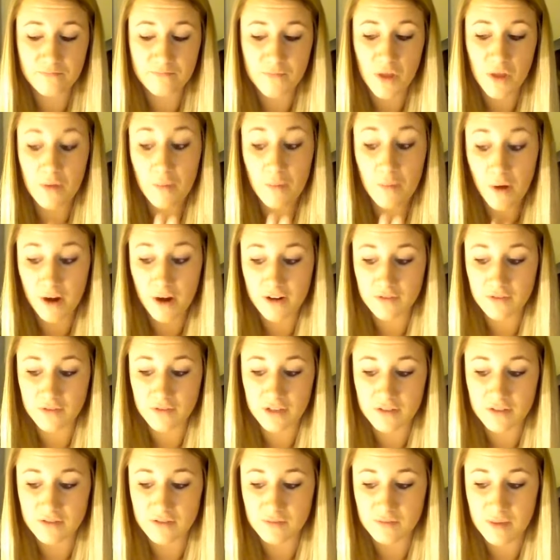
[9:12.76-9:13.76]
a part of one
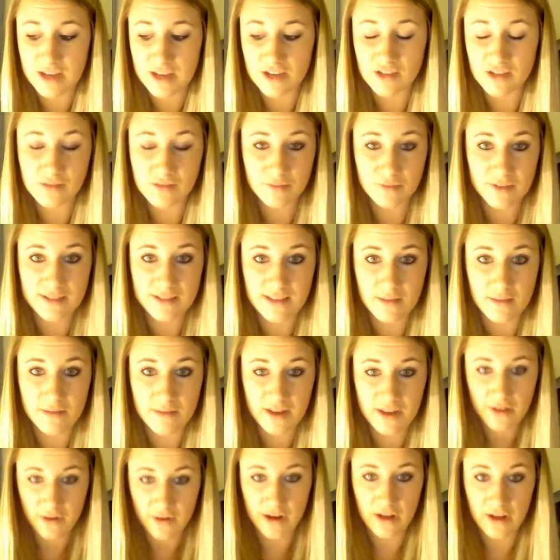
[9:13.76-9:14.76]
of those pages, please let me
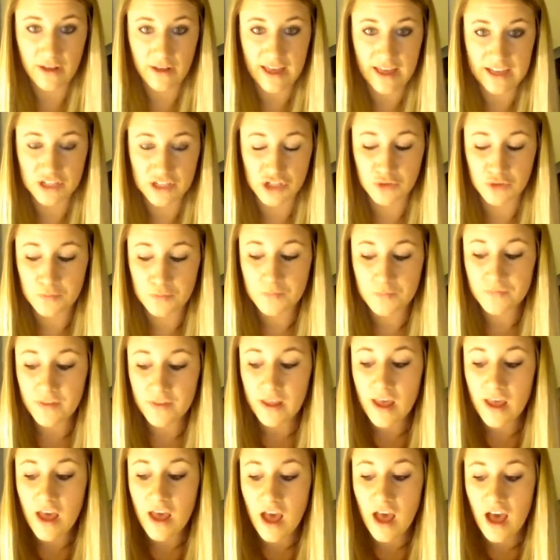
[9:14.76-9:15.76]
know and I'll add you.
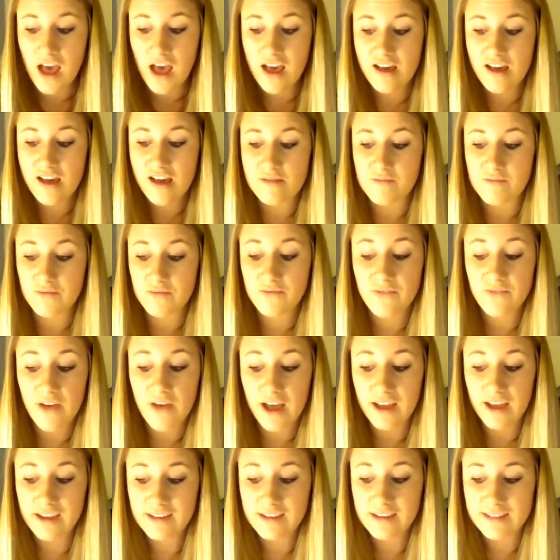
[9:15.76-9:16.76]

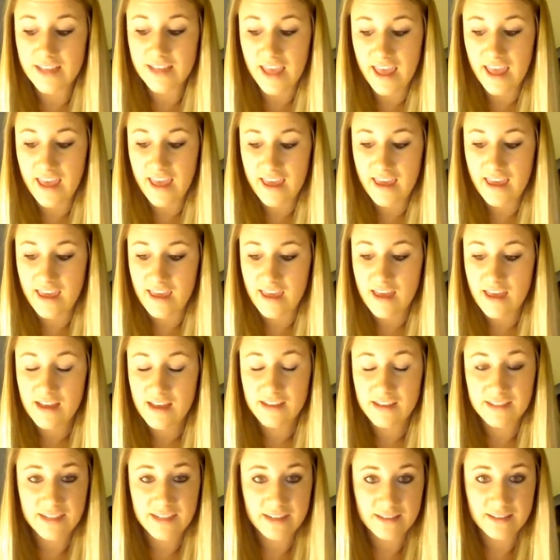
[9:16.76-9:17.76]
Find a
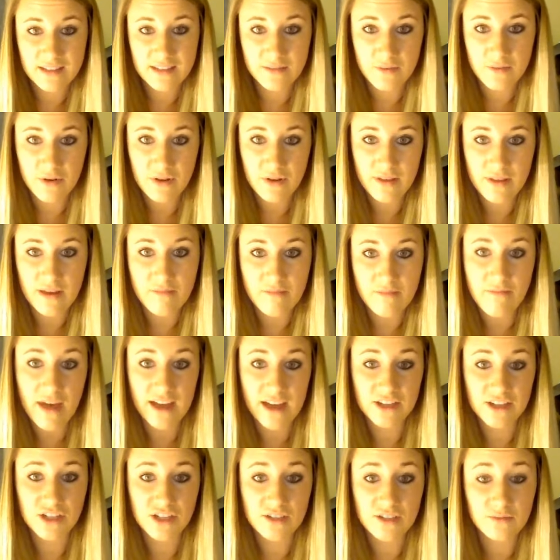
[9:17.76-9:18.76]
testimony that
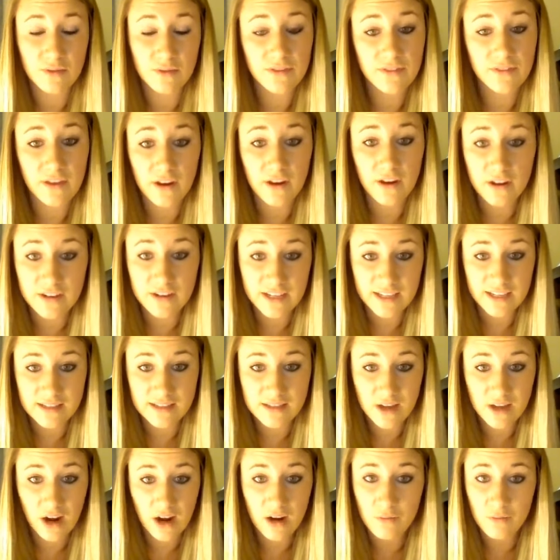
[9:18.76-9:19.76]
matches what their needs
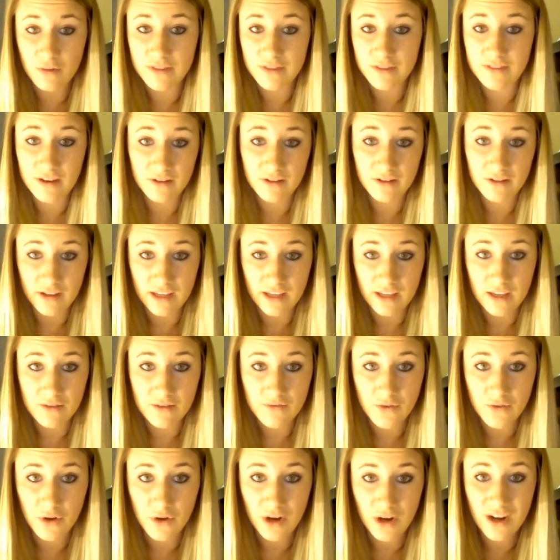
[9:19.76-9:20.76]
are and what they're looking
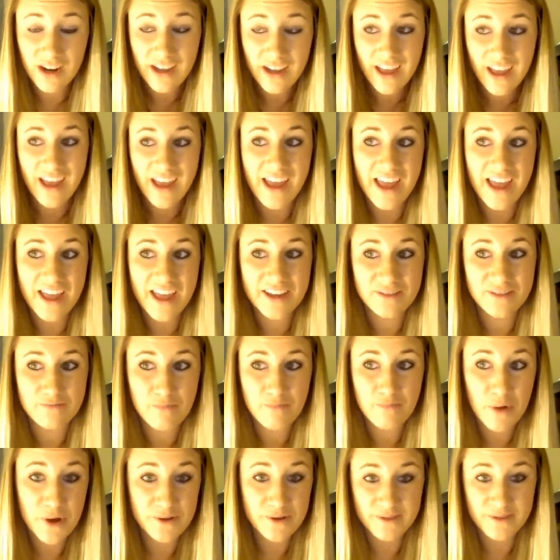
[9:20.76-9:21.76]
for, and
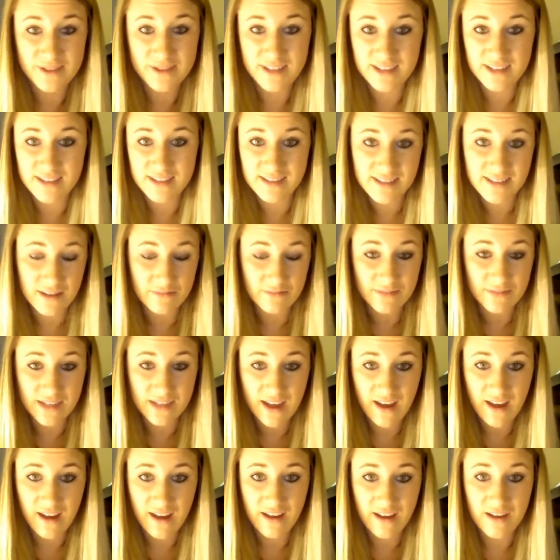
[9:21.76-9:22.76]
post it
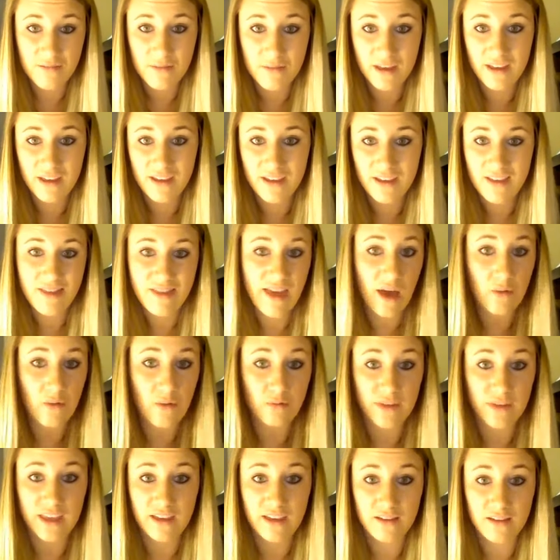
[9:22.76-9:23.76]
sometime that
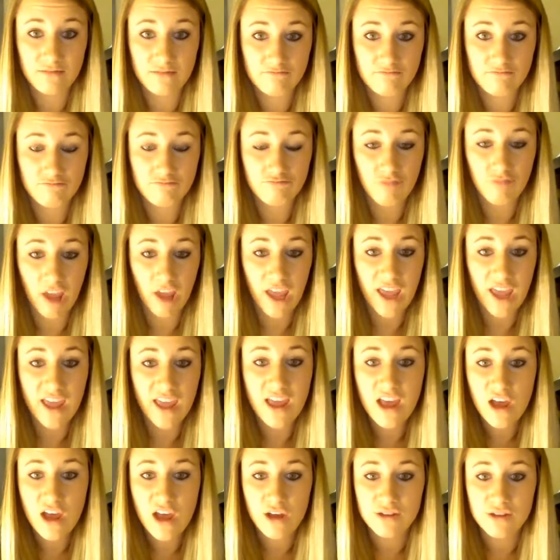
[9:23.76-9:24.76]
week. Okay,
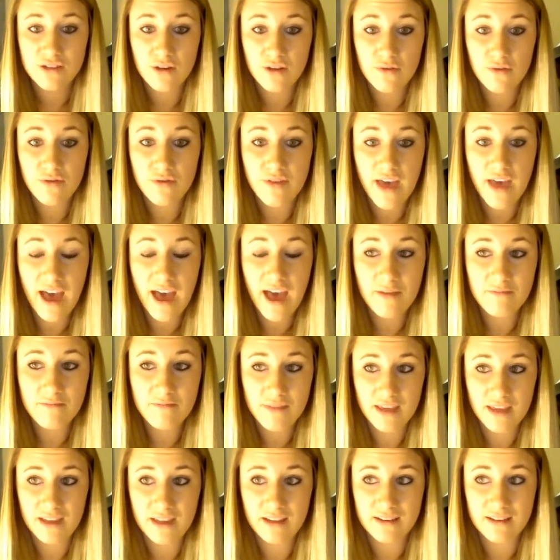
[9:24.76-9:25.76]
so that
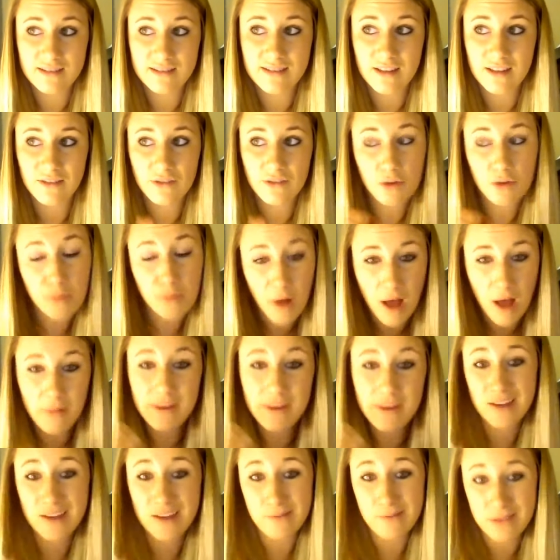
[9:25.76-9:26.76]
means they're probably
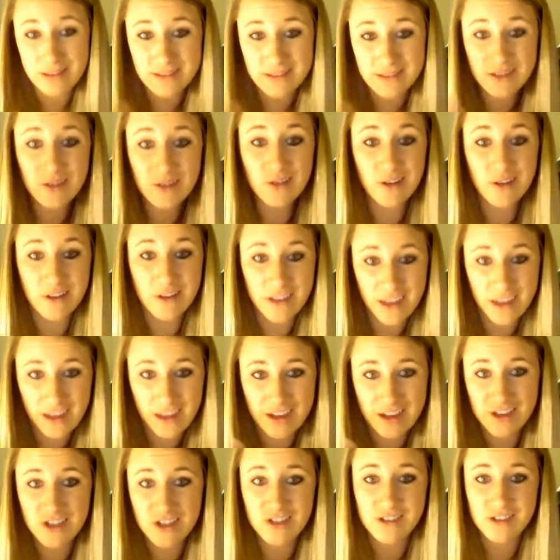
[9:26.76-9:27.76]
going to be still looking
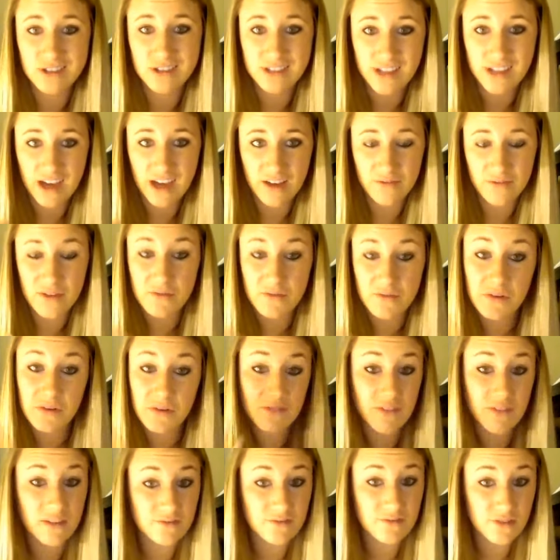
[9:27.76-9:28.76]
at your stuff, even if
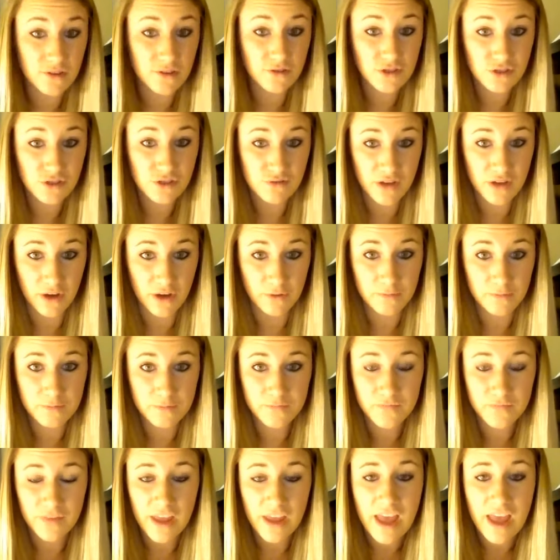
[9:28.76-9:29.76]
they've told you no,
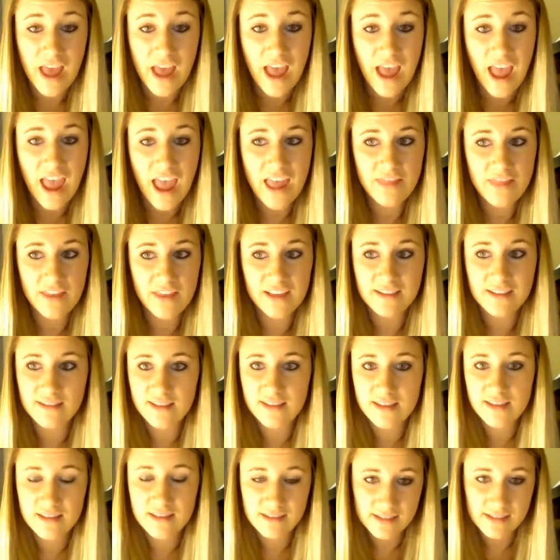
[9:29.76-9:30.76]
and they
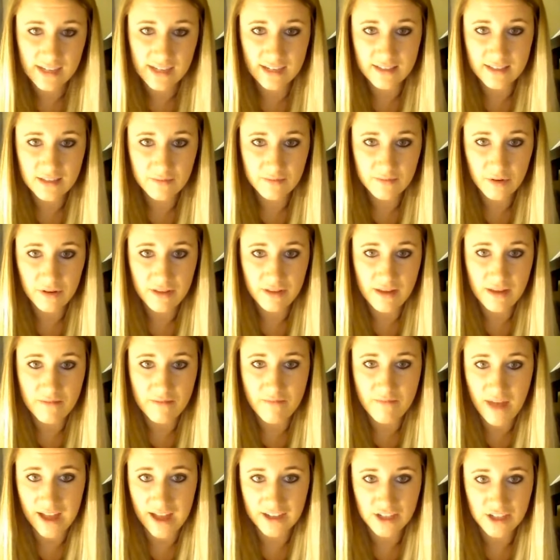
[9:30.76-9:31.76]
see this testimony that
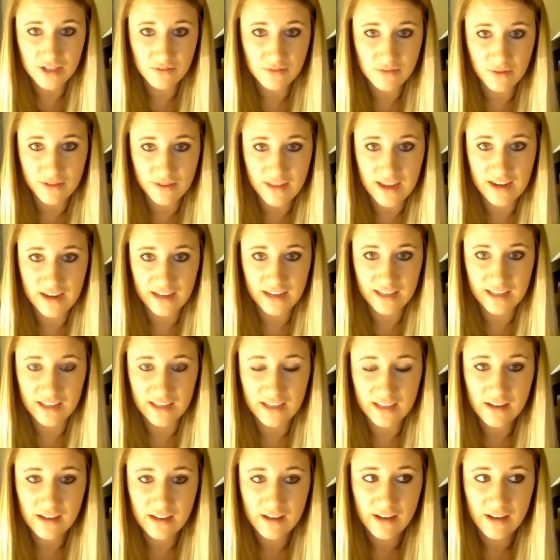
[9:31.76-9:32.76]
matches what they
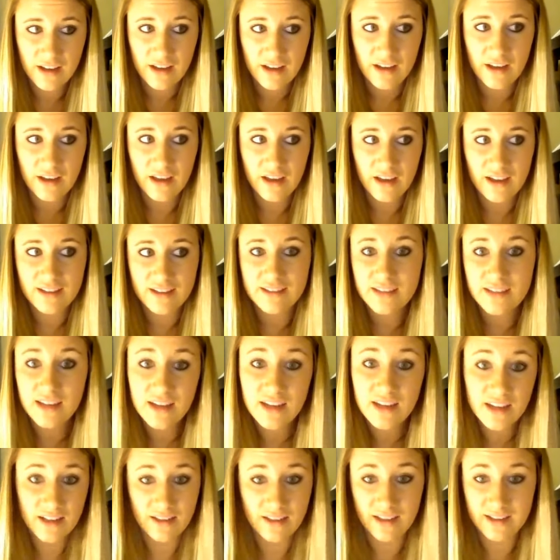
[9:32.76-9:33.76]
need. It's going
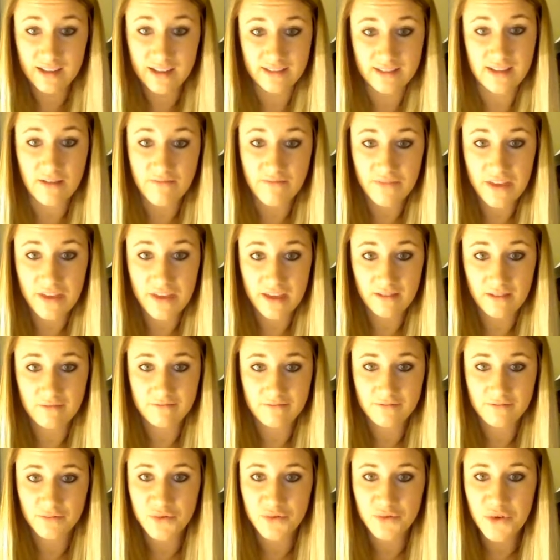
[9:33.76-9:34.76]
to click something.
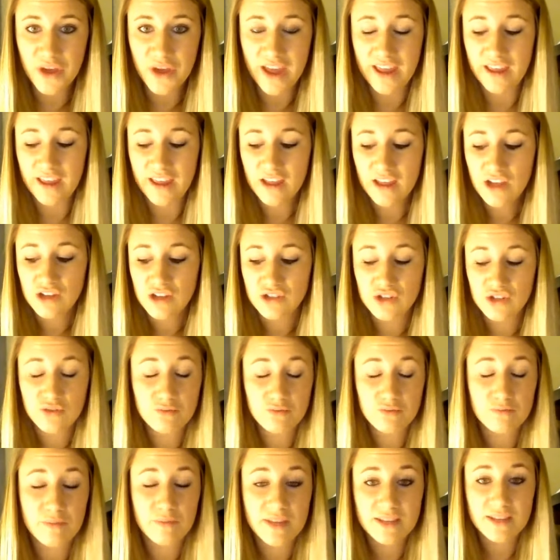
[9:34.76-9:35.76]
Okay, so
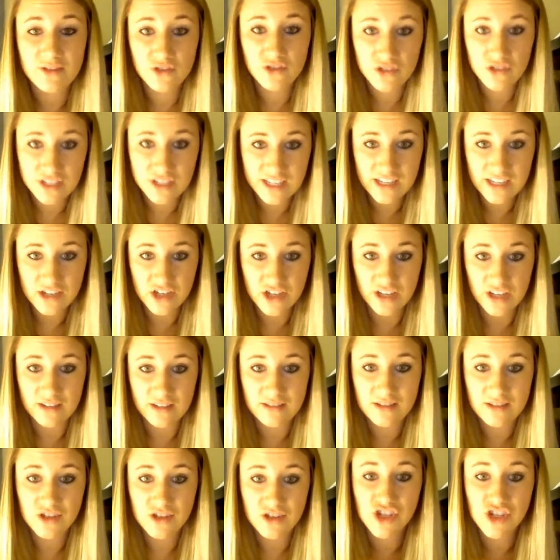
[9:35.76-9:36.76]
be strategic.
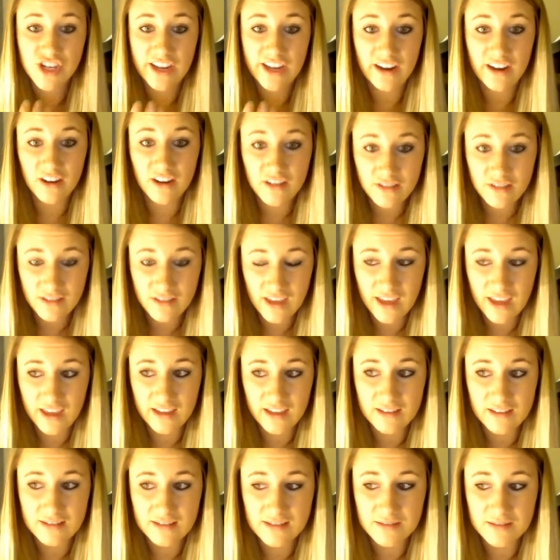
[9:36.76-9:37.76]
Share
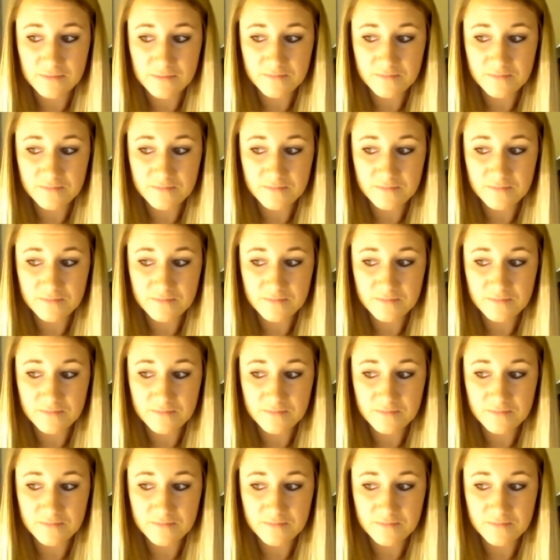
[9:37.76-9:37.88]
things